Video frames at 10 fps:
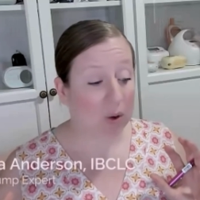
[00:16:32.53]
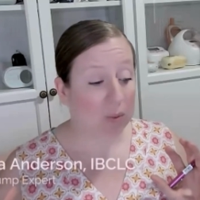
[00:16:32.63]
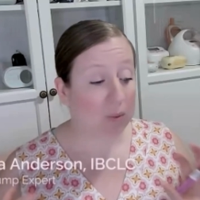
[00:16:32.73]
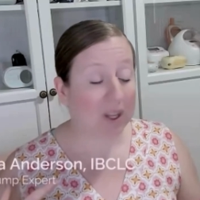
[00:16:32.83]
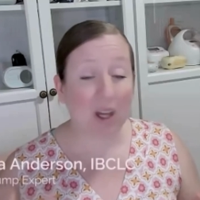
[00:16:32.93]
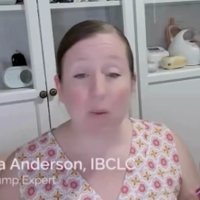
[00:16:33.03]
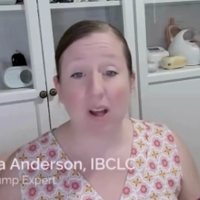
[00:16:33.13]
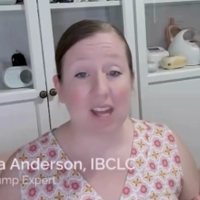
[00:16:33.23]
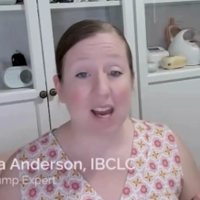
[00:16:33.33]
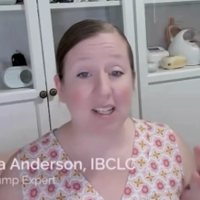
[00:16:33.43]
really
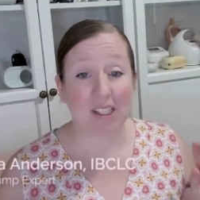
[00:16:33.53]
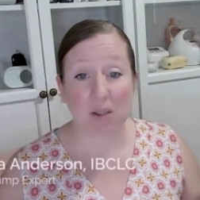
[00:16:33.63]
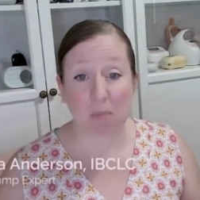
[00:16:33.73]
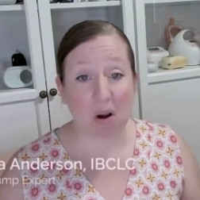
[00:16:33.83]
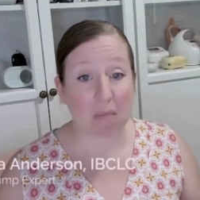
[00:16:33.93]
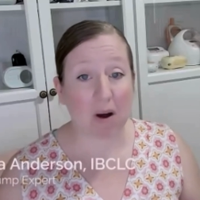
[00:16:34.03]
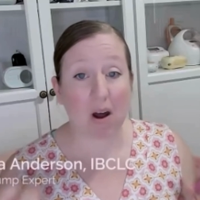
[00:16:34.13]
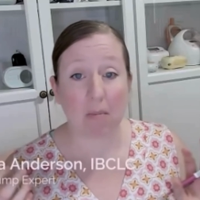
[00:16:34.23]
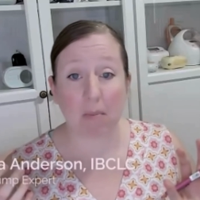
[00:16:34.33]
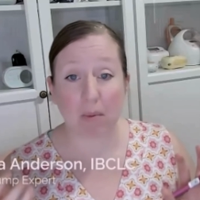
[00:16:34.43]
want that smart
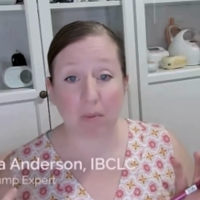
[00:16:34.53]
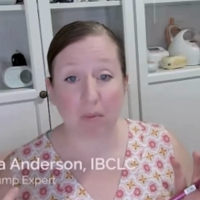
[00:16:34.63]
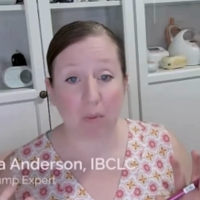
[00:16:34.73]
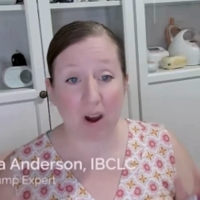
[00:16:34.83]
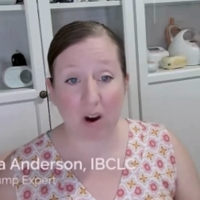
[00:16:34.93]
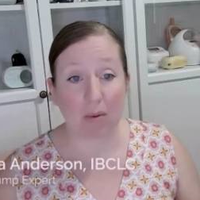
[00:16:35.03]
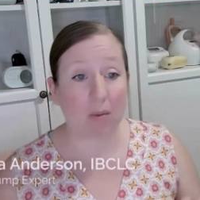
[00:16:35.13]
pump wearable,